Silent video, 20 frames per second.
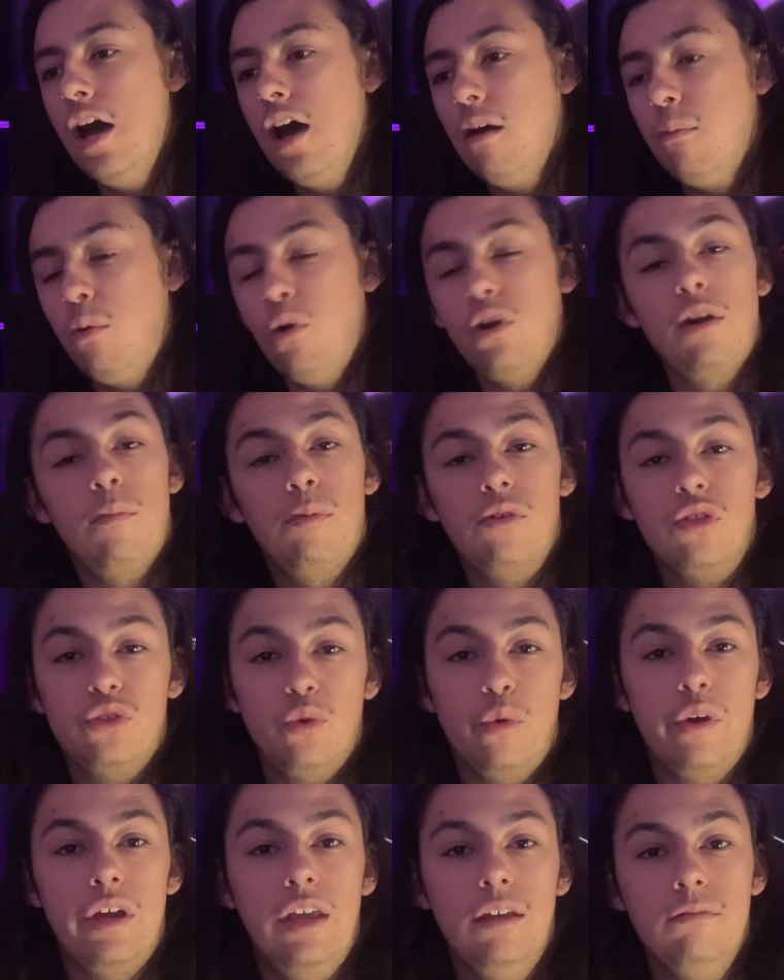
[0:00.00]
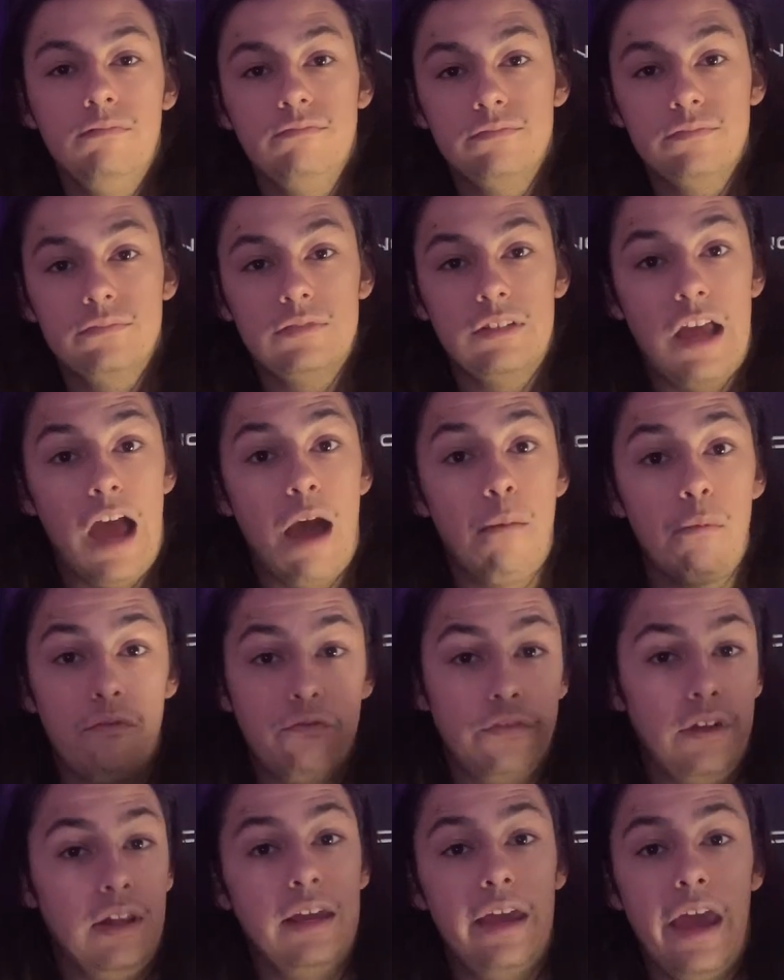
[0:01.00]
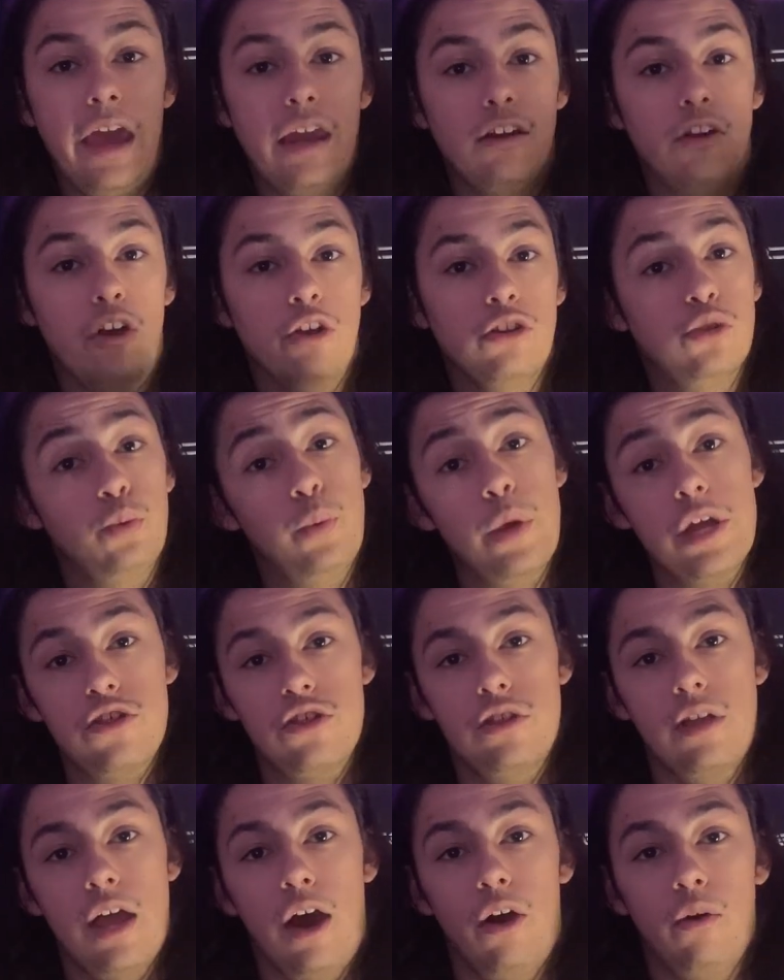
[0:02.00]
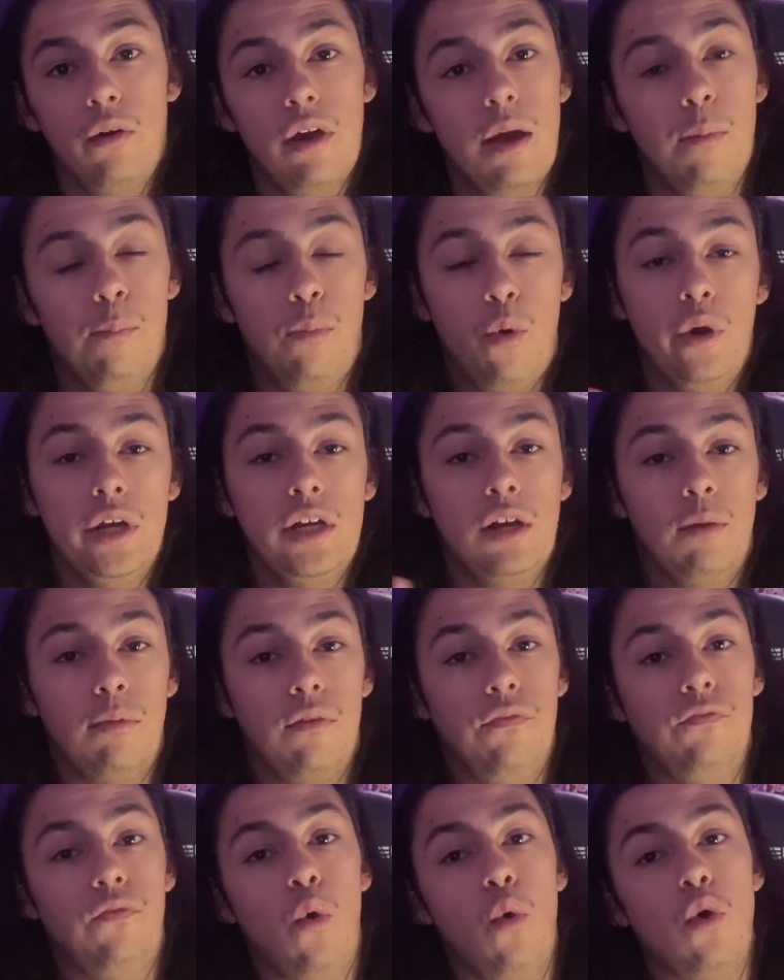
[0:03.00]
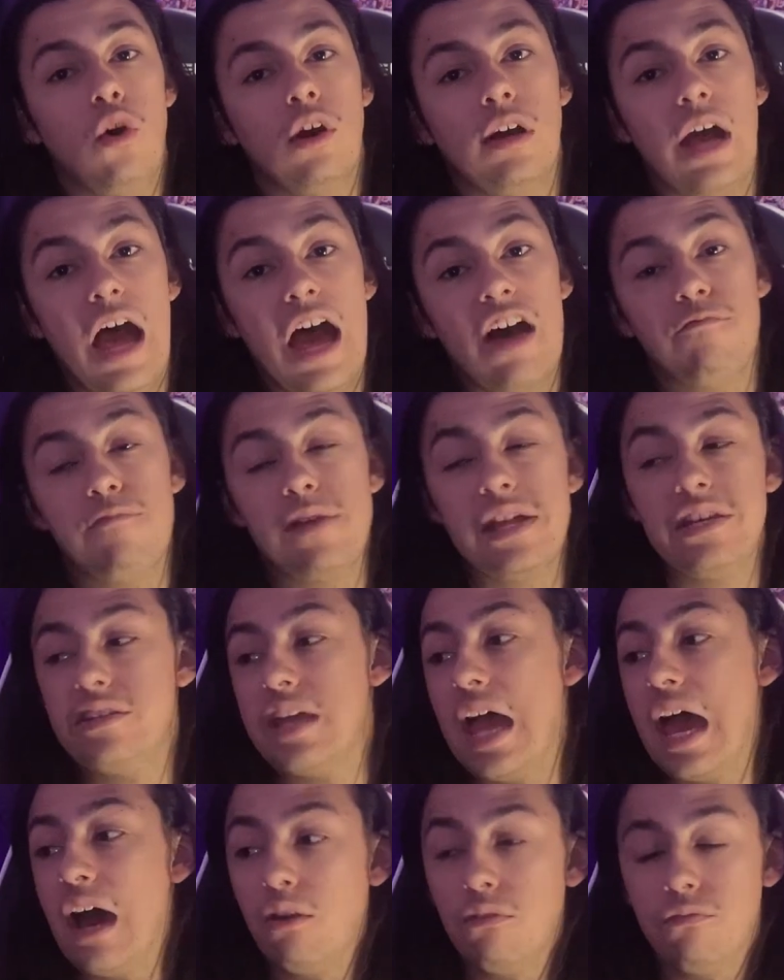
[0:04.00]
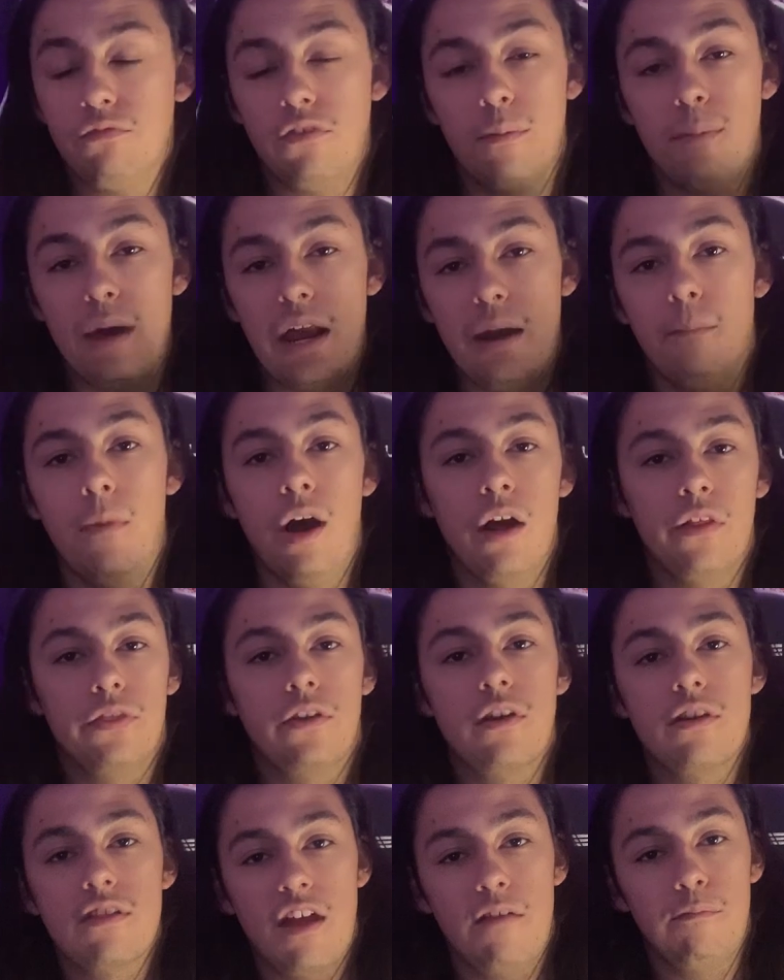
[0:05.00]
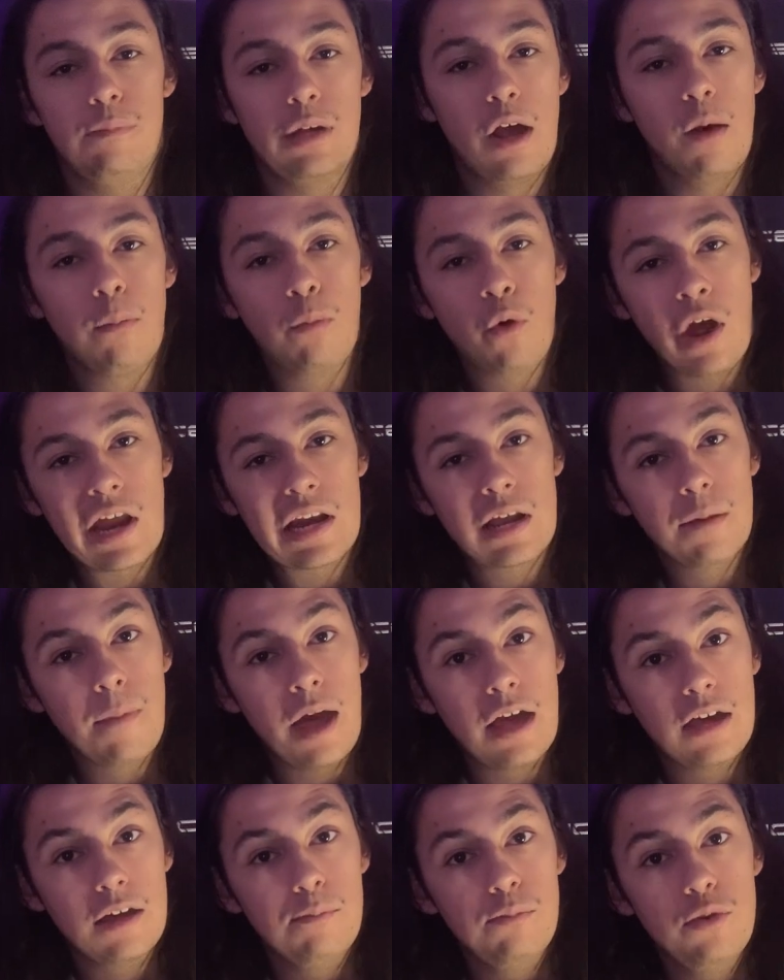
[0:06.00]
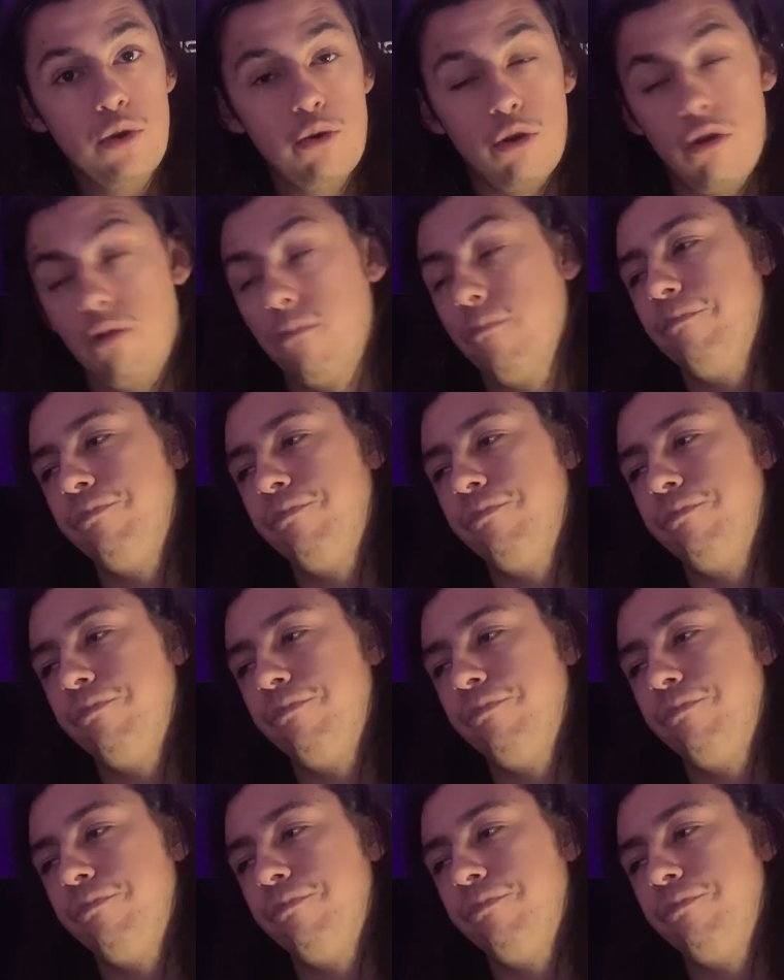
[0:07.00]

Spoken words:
Point number 3, I'm affiliated on Twitch now. And point number 4, I've been down for about a month because I've been upgrading my computer.